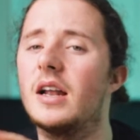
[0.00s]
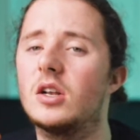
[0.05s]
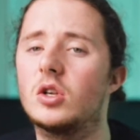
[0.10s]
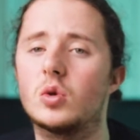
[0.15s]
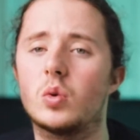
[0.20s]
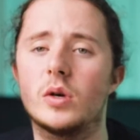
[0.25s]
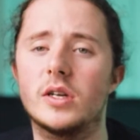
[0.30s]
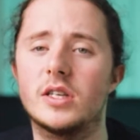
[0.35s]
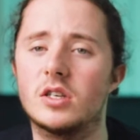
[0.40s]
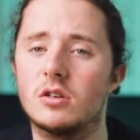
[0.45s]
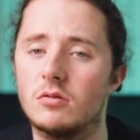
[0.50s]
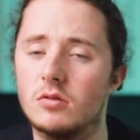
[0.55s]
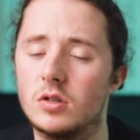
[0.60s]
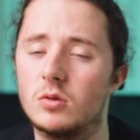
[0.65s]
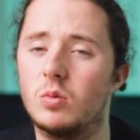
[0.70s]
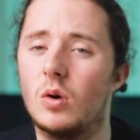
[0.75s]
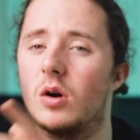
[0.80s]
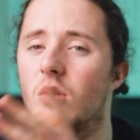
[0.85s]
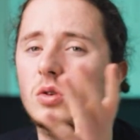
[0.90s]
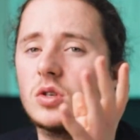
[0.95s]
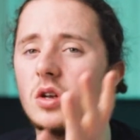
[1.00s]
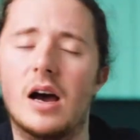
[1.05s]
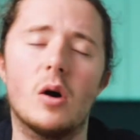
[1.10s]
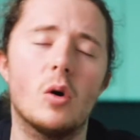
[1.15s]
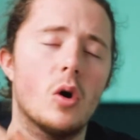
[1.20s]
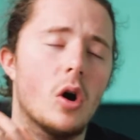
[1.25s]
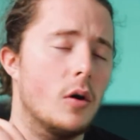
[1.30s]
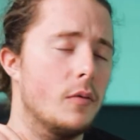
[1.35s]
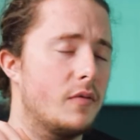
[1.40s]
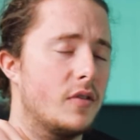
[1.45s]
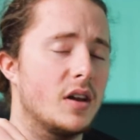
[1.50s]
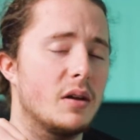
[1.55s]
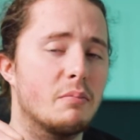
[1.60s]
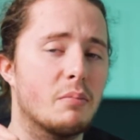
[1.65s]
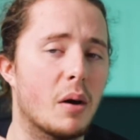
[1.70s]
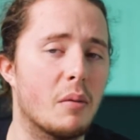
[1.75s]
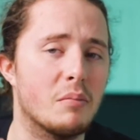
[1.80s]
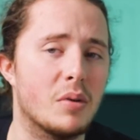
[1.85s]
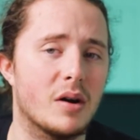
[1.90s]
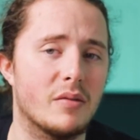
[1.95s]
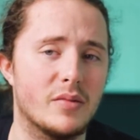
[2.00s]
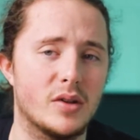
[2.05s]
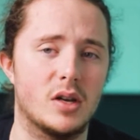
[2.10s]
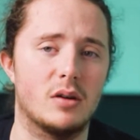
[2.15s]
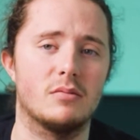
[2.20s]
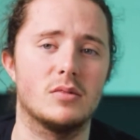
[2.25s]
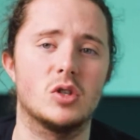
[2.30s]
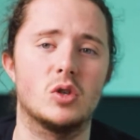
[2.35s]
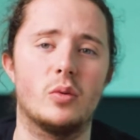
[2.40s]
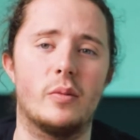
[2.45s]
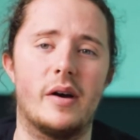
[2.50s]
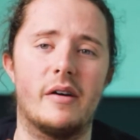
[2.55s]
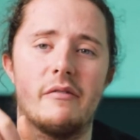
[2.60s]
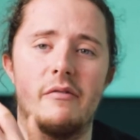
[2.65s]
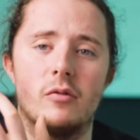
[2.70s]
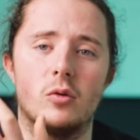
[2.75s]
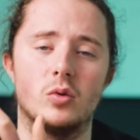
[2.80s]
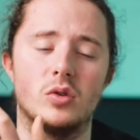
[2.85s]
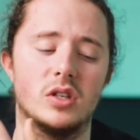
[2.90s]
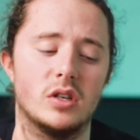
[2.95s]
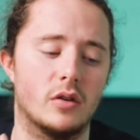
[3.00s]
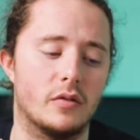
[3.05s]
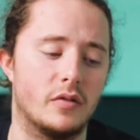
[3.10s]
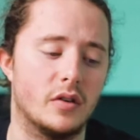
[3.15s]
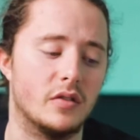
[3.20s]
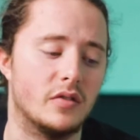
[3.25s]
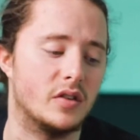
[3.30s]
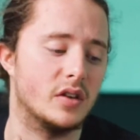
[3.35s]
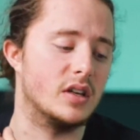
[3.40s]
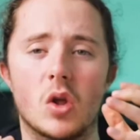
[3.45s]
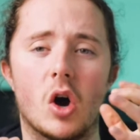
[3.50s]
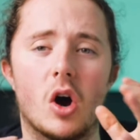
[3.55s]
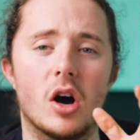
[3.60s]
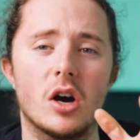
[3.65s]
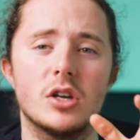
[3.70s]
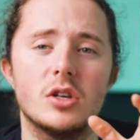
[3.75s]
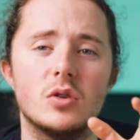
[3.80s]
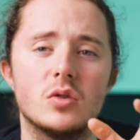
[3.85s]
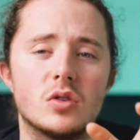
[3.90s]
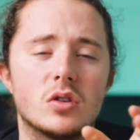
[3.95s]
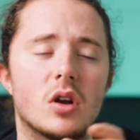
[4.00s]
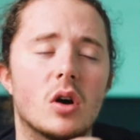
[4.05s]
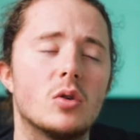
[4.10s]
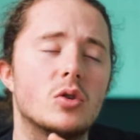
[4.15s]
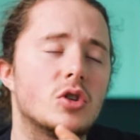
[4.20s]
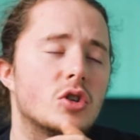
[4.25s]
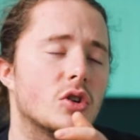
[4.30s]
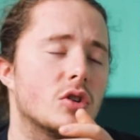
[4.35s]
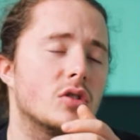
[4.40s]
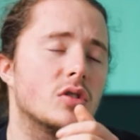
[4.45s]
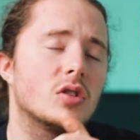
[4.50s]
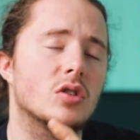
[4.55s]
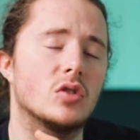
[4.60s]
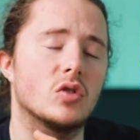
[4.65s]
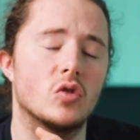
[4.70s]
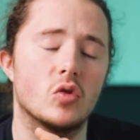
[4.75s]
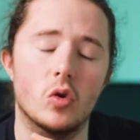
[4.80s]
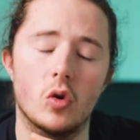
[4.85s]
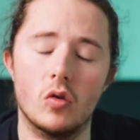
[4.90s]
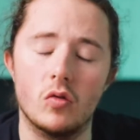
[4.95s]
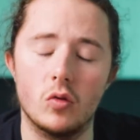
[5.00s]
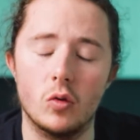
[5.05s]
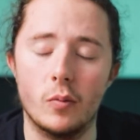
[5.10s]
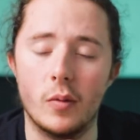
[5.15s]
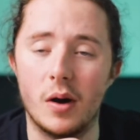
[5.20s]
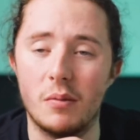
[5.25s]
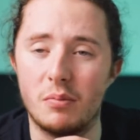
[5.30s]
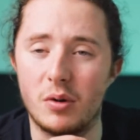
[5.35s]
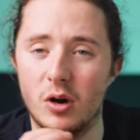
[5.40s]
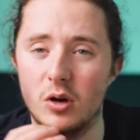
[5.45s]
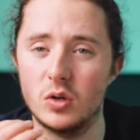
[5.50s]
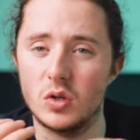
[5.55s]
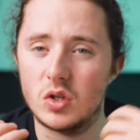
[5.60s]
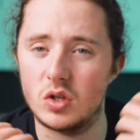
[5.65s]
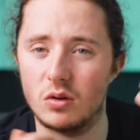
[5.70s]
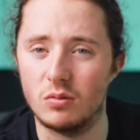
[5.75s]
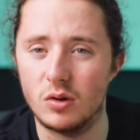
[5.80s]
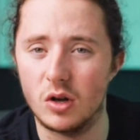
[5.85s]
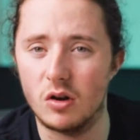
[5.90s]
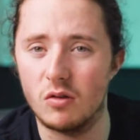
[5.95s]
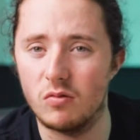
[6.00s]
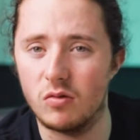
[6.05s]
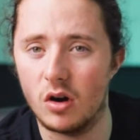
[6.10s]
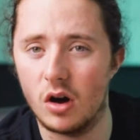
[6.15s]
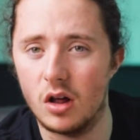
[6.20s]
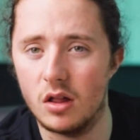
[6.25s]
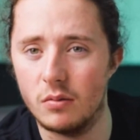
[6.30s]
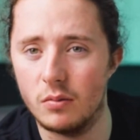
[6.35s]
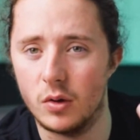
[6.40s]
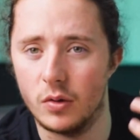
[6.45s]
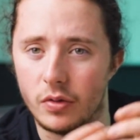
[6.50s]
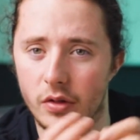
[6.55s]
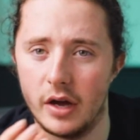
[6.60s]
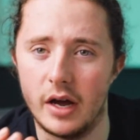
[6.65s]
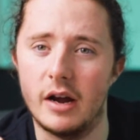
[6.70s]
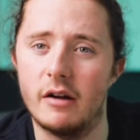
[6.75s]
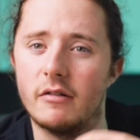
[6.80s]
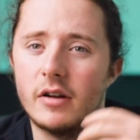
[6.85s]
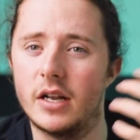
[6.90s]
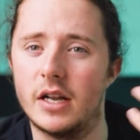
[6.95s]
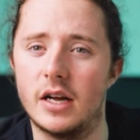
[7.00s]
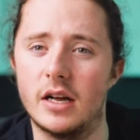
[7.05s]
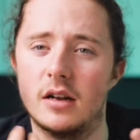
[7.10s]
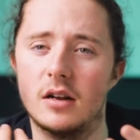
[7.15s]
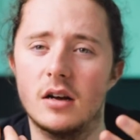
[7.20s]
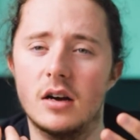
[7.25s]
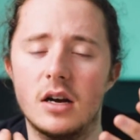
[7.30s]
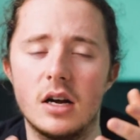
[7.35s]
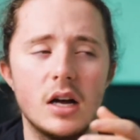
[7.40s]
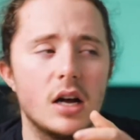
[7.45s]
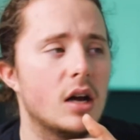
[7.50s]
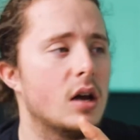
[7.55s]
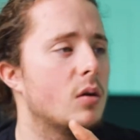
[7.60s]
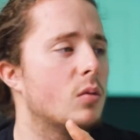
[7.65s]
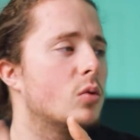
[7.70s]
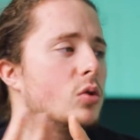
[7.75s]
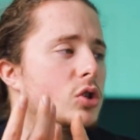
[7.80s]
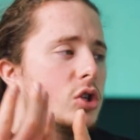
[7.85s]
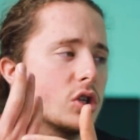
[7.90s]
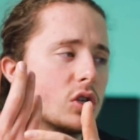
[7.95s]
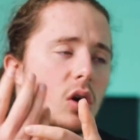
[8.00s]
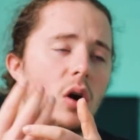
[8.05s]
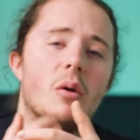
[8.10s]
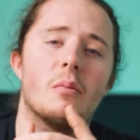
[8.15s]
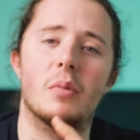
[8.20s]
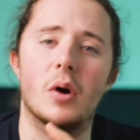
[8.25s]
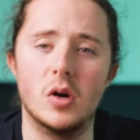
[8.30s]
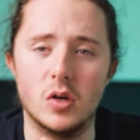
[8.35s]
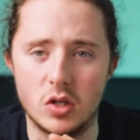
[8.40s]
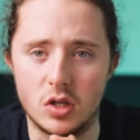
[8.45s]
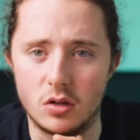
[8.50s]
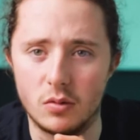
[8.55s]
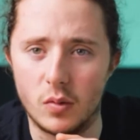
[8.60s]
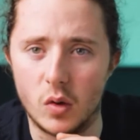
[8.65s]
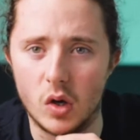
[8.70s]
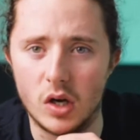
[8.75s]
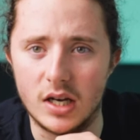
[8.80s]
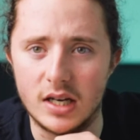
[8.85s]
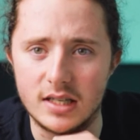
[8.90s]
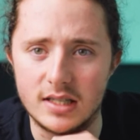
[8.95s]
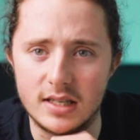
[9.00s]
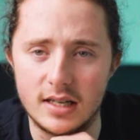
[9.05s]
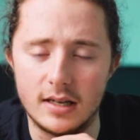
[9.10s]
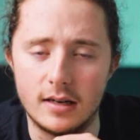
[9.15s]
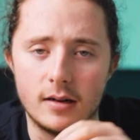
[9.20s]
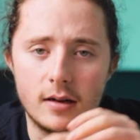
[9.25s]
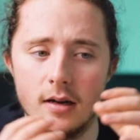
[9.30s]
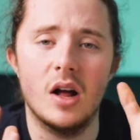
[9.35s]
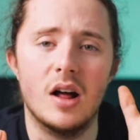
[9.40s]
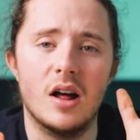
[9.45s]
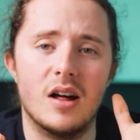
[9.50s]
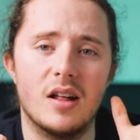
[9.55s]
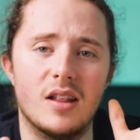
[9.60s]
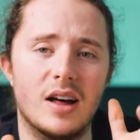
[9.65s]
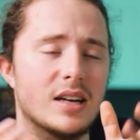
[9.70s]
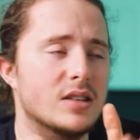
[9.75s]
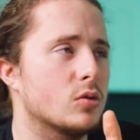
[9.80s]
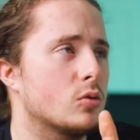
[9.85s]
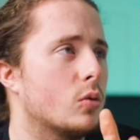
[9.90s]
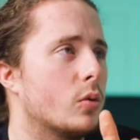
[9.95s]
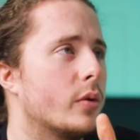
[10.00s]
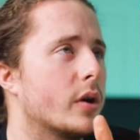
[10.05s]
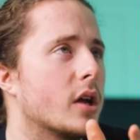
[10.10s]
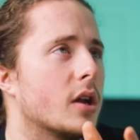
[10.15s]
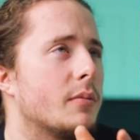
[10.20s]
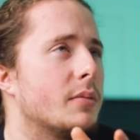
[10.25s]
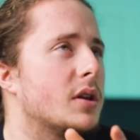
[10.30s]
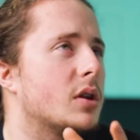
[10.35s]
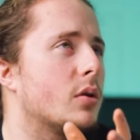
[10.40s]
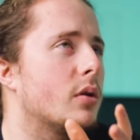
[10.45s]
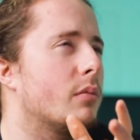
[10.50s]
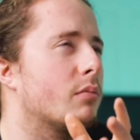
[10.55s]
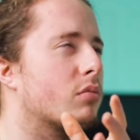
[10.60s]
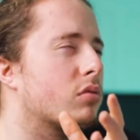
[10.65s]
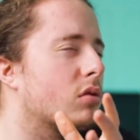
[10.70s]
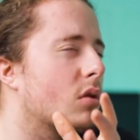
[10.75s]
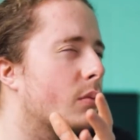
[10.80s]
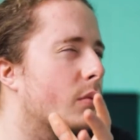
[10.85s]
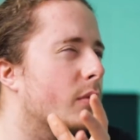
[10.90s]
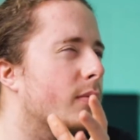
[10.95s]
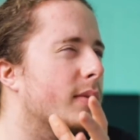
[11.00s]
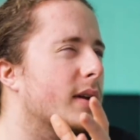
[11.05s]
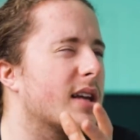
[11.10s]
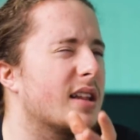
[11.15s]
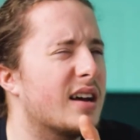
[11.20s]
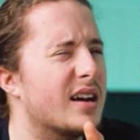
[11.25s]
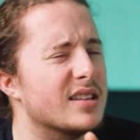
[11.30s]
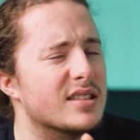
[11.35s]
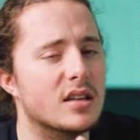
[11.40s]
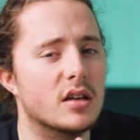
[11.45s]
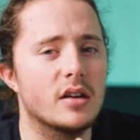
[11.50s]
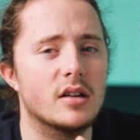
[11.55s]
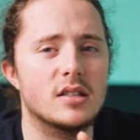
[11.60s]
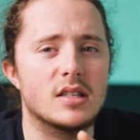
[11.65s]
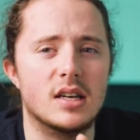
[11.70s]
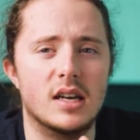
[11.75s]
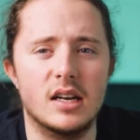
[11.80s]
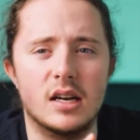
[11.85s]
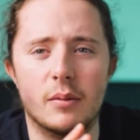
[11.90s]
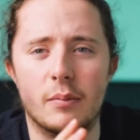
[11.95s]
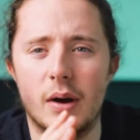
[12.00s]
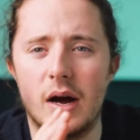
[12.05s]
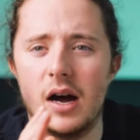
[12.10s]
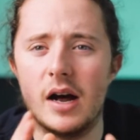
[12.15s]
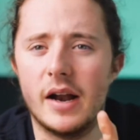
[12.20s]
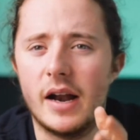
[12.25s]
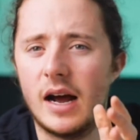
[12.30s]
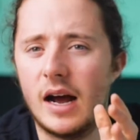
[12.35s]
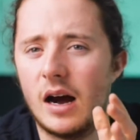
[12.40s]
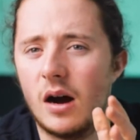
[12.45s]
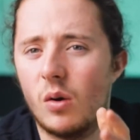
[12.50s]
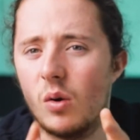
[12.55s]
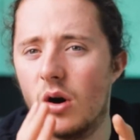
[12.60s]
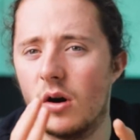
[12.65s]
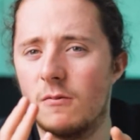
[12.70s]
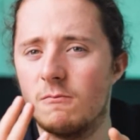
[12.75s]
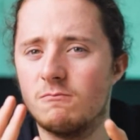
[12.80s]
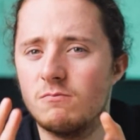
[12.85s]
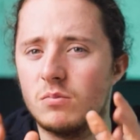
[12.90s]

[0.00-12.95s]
Twitter as well. So that will hopefully bump up the numbers to about 40 or 50. I use Notion to store all my posts, so I'm going to write them on there and then we'll just go and post them on LinkedIn. That's what we're going to be doing. Probably that's going to take about an hour.